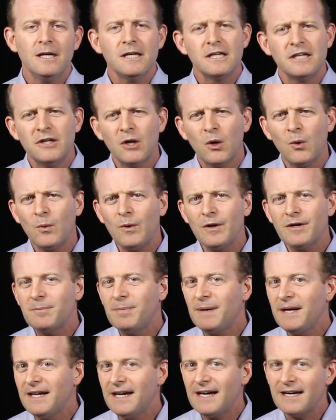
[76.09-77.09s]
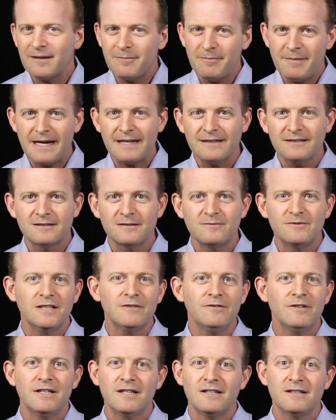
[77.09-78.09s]
you don't want to pay out a massive
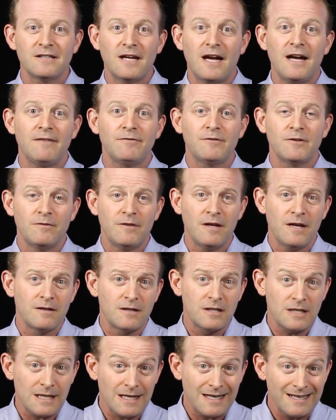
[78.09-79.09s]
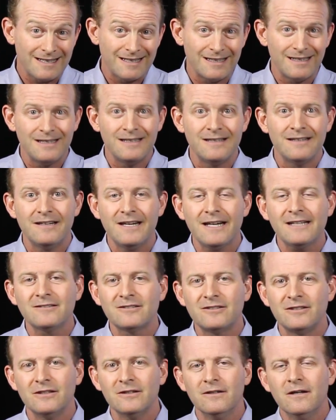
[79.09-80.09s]
dividend to have to then cut it in the
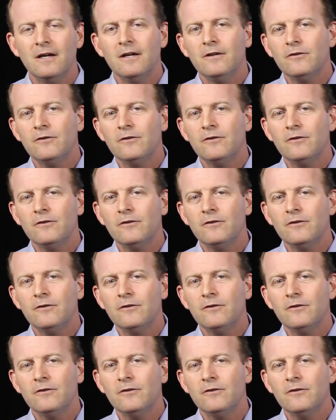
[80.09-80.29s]
next year.